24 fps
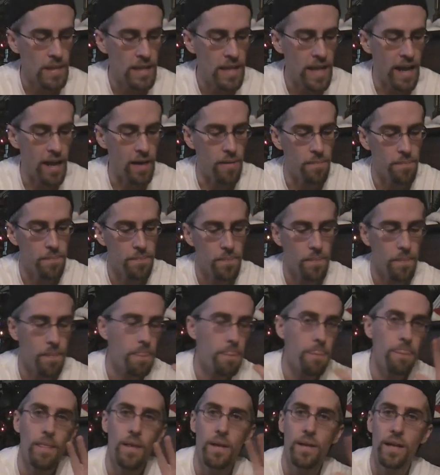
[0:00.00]
Now
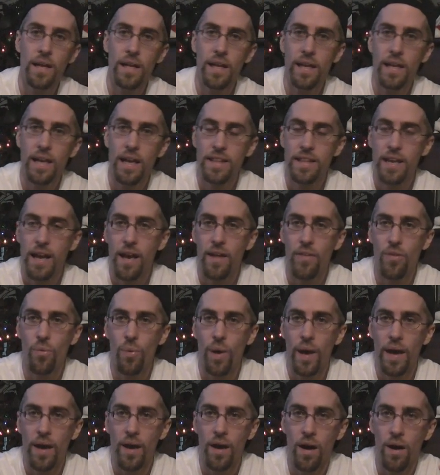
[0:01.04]
that I got that out of the
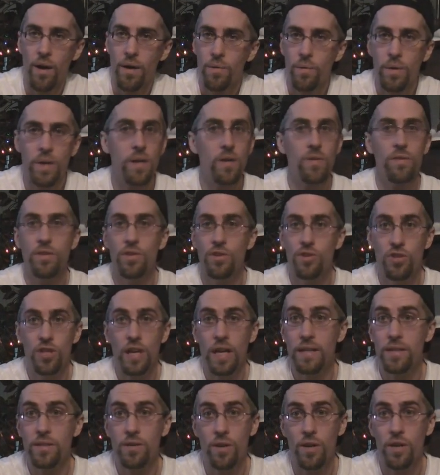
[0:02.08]
way, all right, we know the
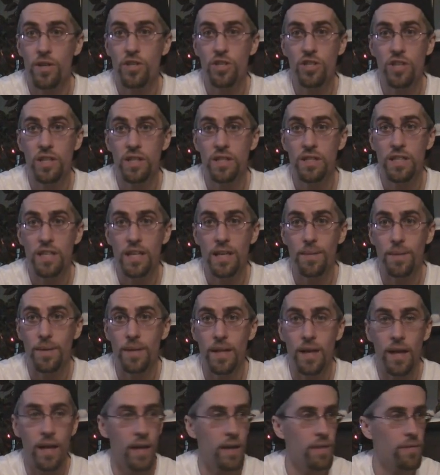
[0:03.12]
Jets are a shit team,
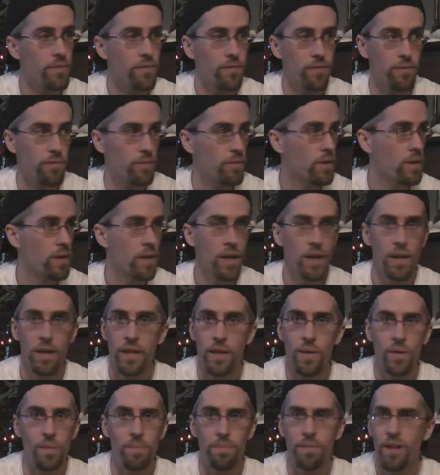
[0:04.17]
and
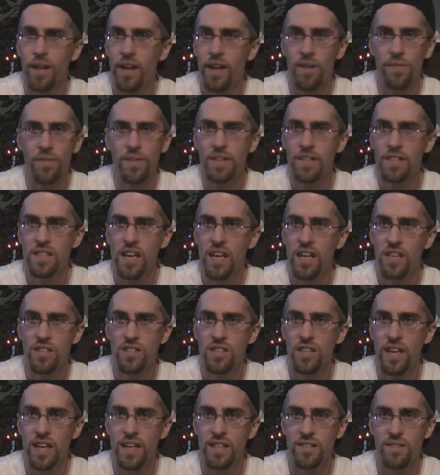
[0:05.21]
they're in playoff
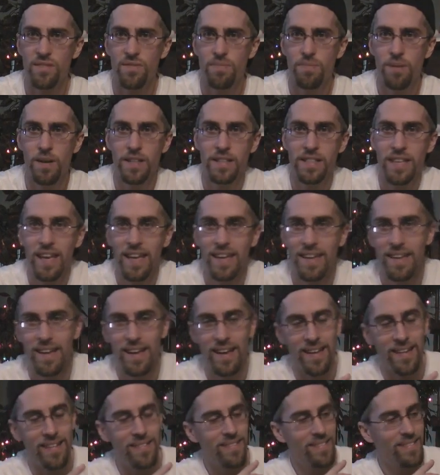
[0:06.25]
contention as of Monday
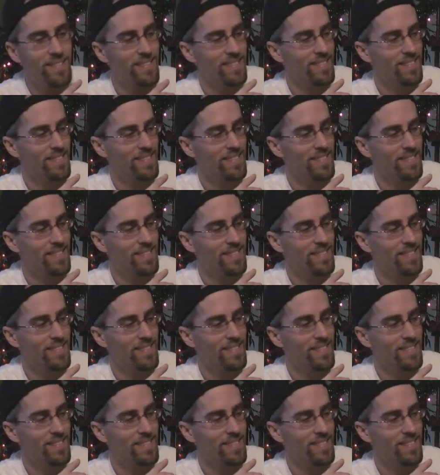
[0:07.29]
night.